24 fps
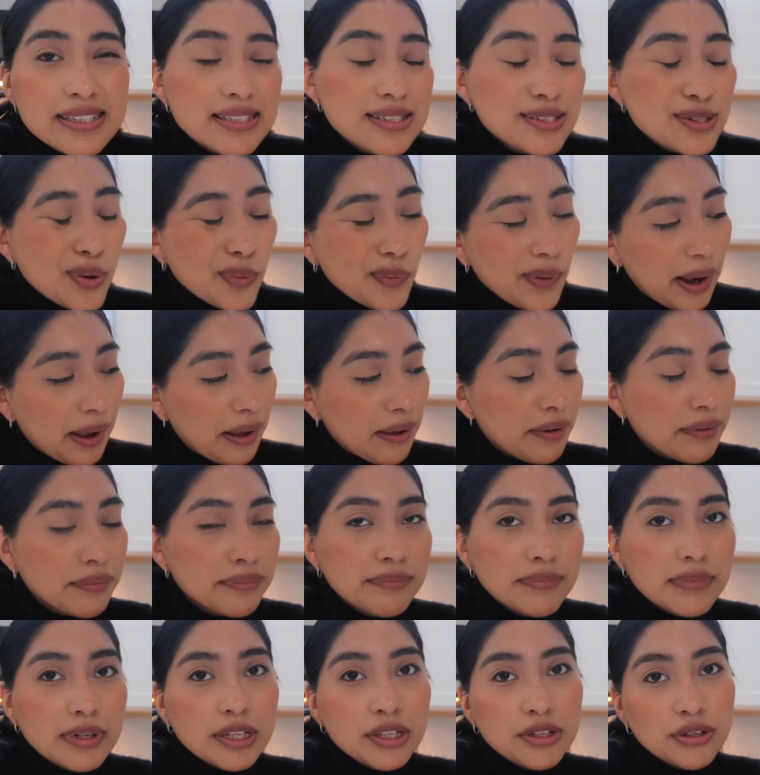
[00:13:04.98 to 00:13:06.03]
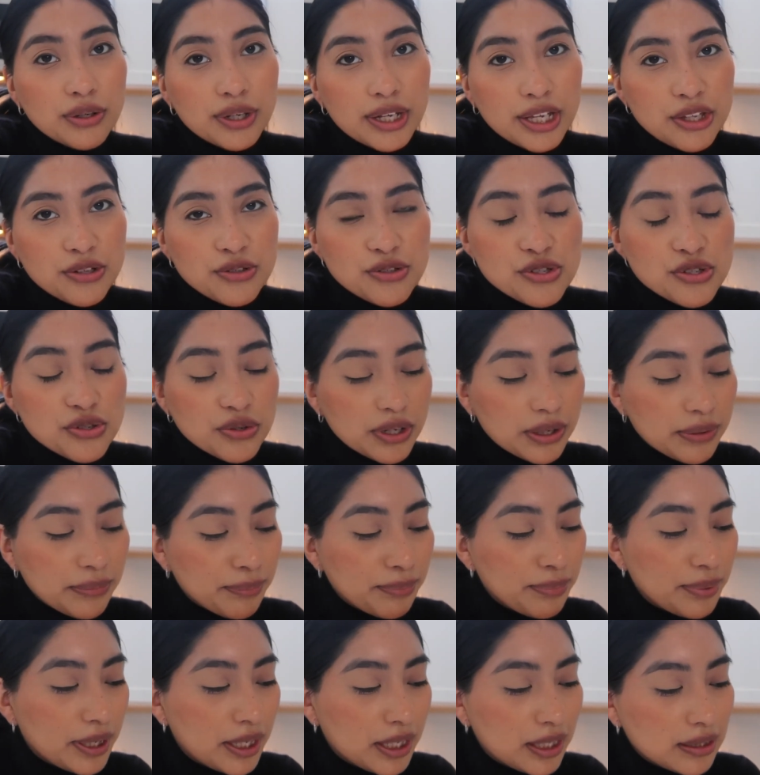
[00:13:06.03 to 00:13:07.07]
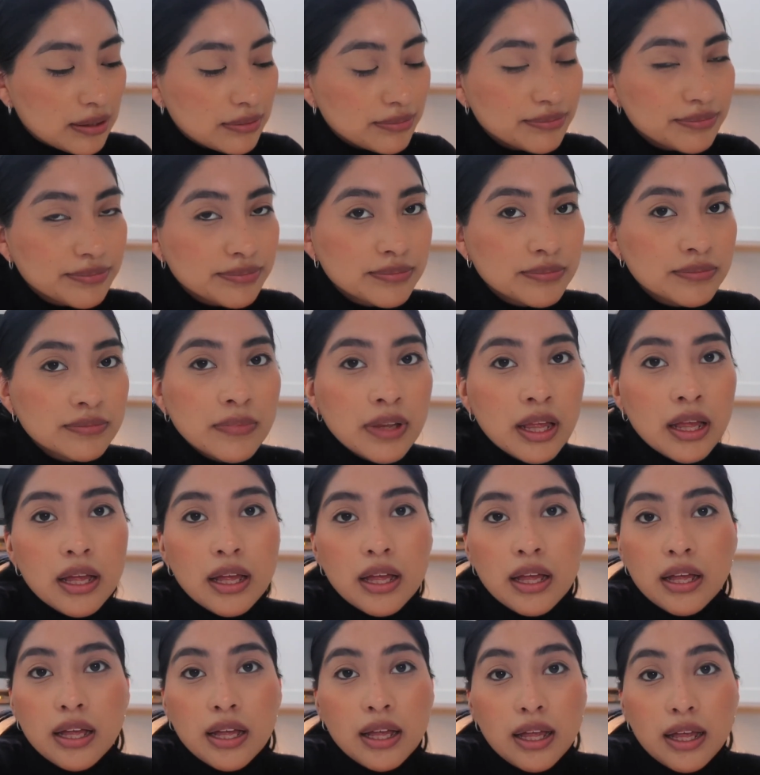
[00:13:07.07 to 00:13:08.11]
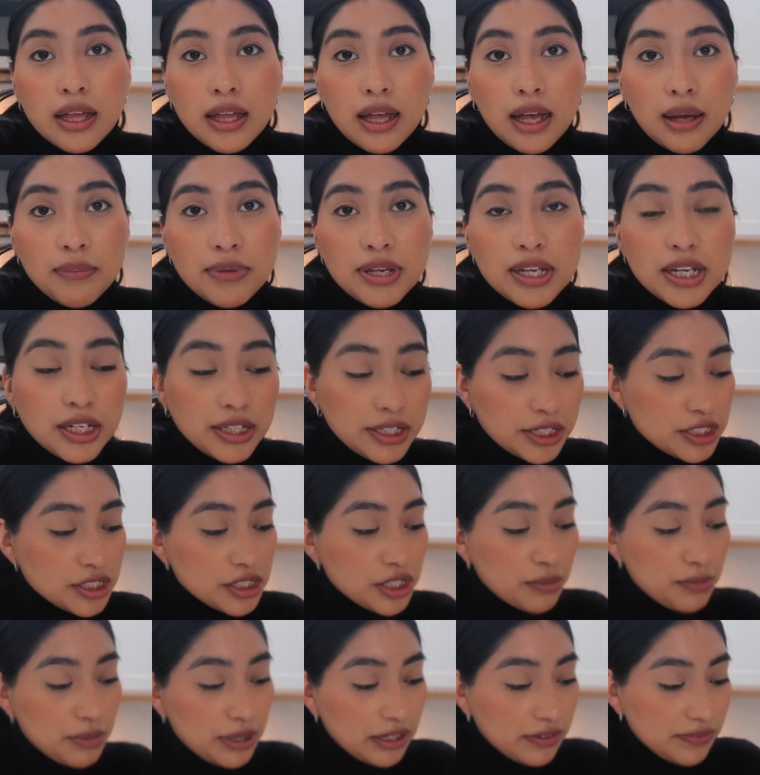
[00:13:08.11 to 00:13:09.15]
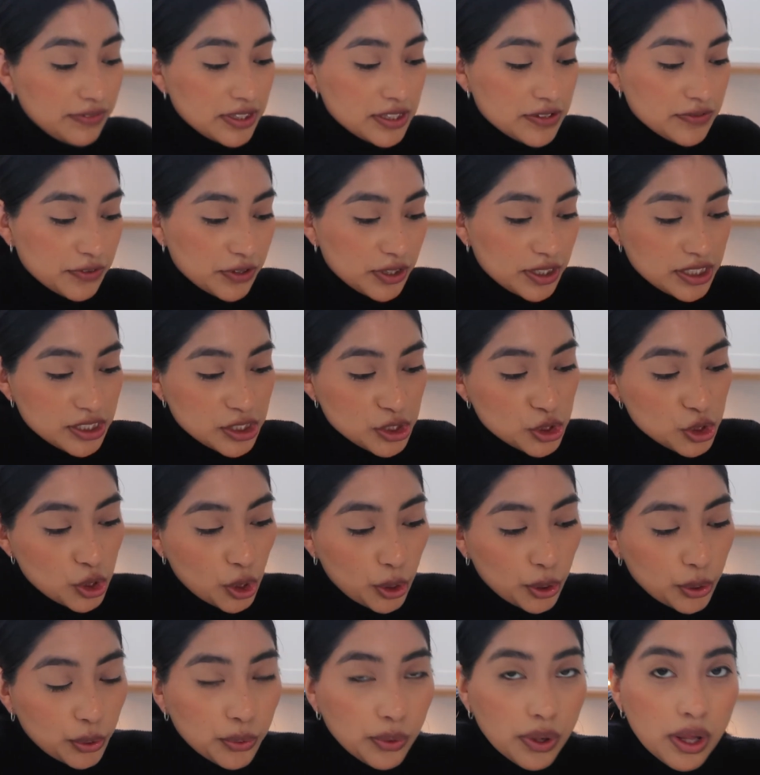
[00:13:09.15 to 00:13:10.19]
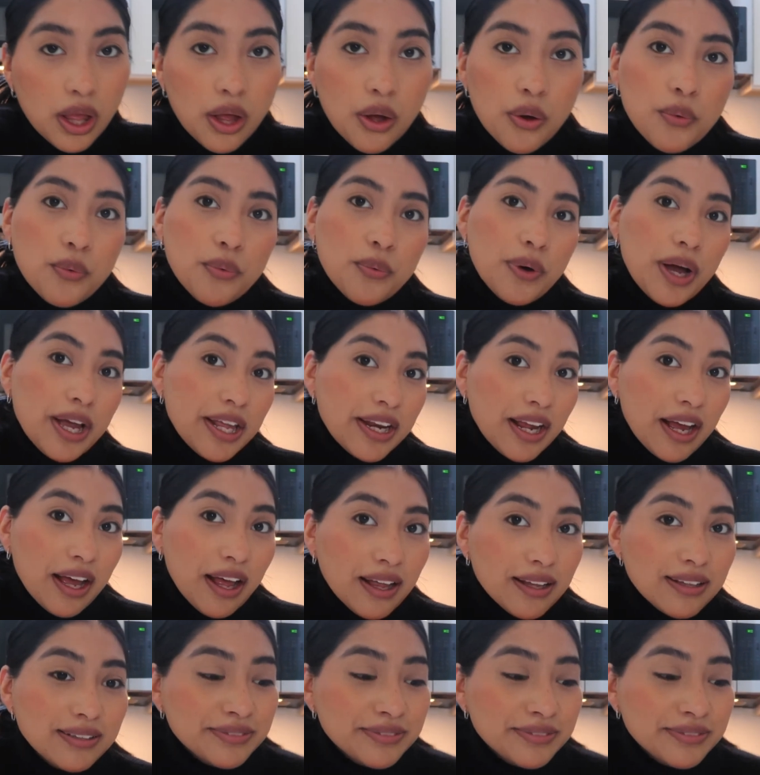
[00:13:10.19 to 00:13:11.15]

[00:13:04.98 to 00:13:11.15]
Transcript: it's all right, you'll get used to it, but I mean, there's good benefits for it, so why not?